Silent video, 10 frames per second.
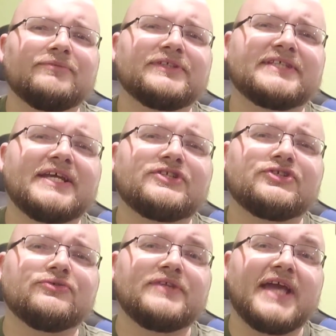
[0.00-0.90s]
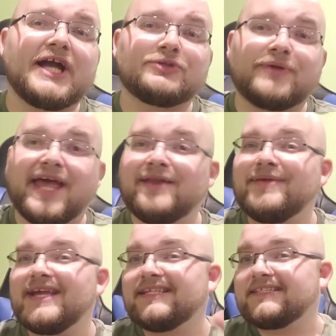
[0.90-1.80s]
we'll say, to the actual
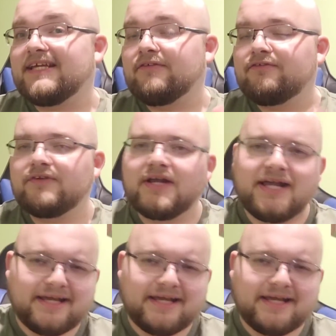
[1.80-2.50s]
anime itself.